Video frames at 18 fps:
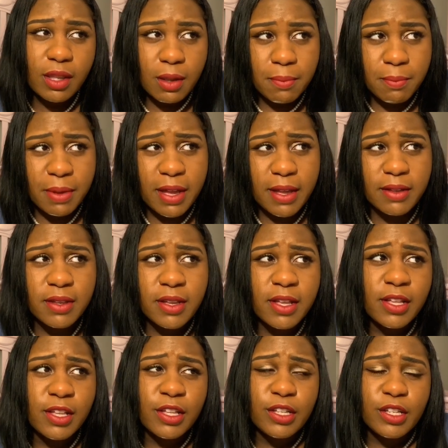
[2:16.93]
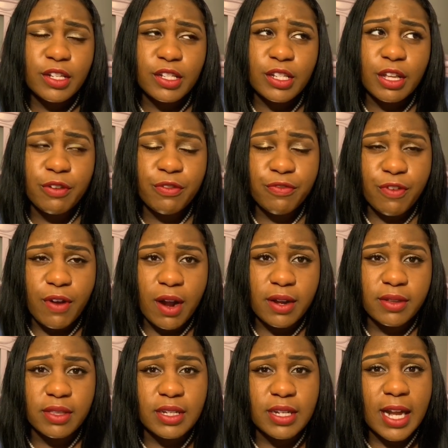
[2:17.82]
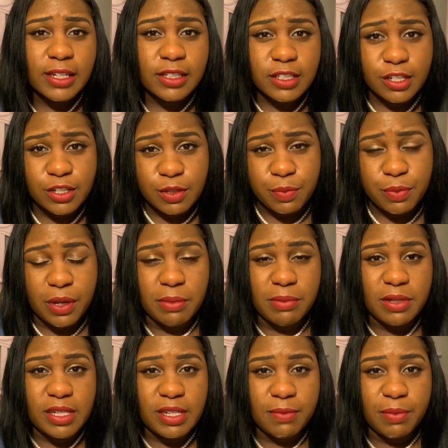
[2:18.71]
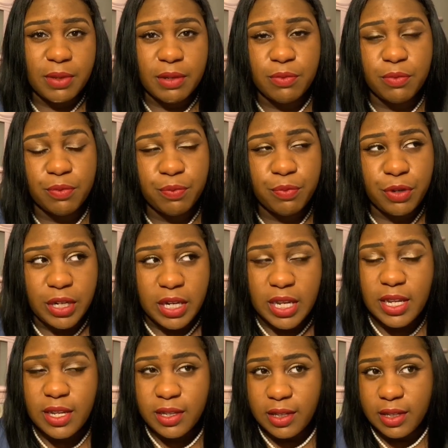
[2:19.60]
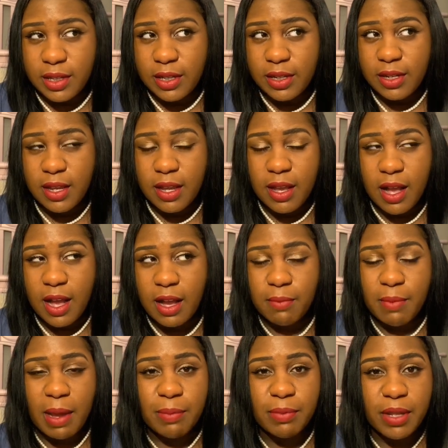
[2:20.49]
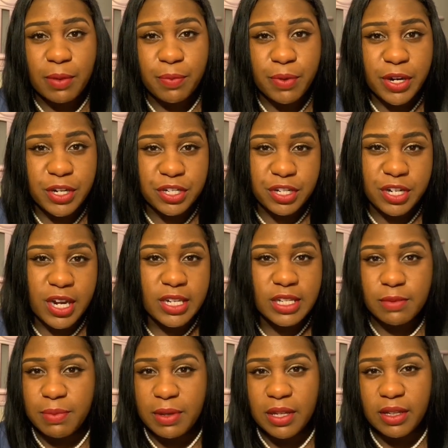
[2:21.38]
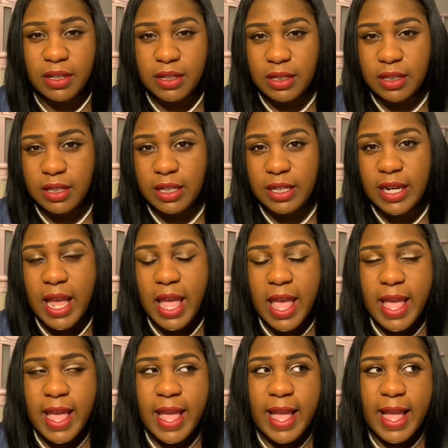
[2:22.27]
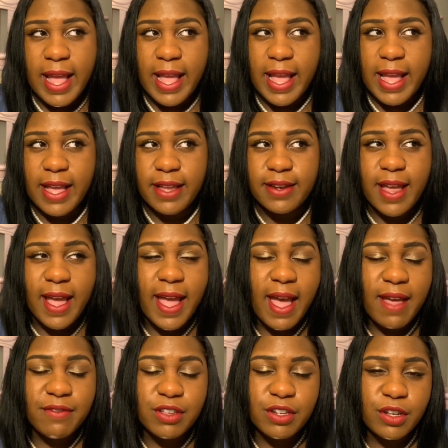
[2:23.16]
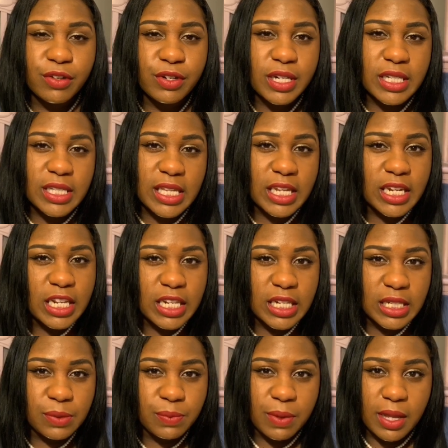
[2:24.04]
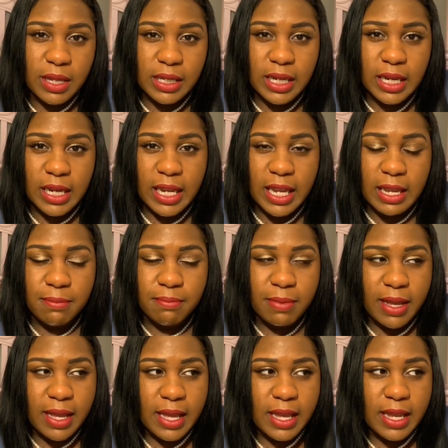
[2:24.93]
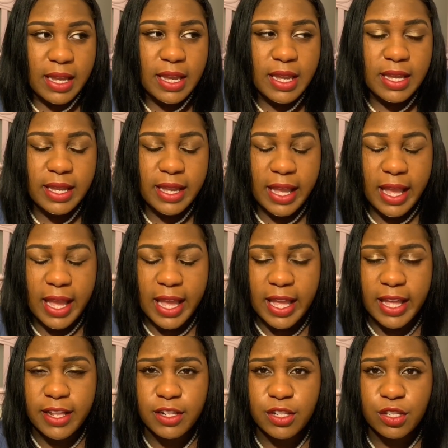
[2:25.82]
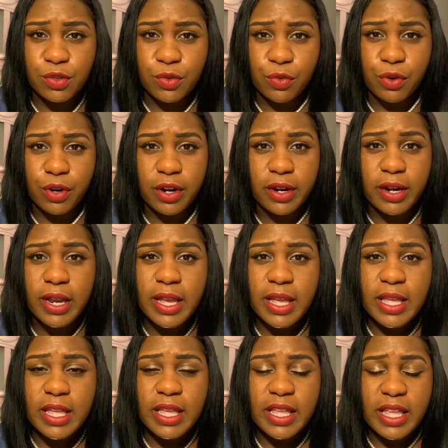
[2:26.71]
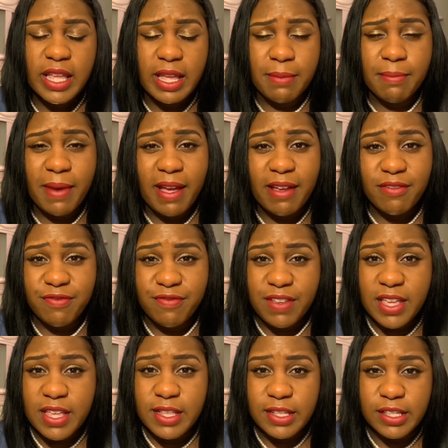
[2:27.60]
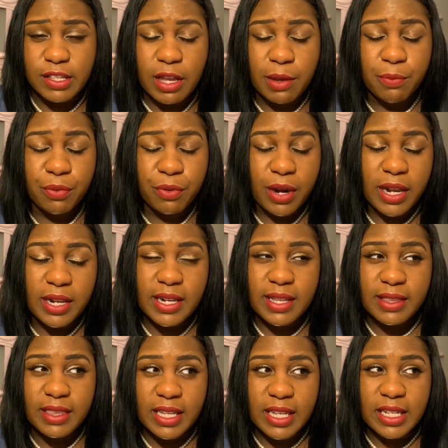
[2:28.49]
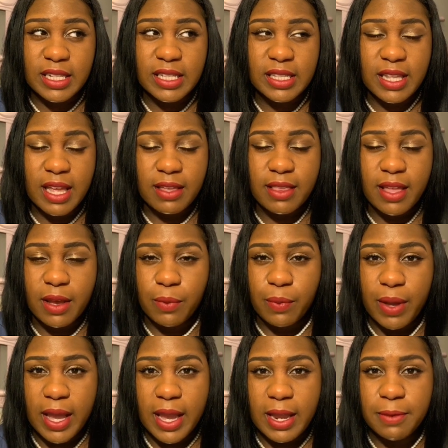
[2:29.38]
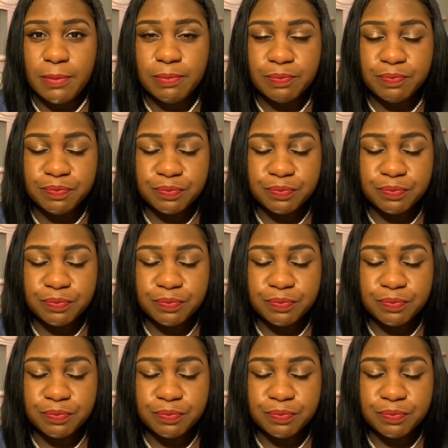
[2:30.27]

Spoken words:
But so far, the doctor's appointments have been pretty good. My blood pressure has been good. And I haven't noticed any swelling in my hands or in my feet. So I'm praying that things stay that way.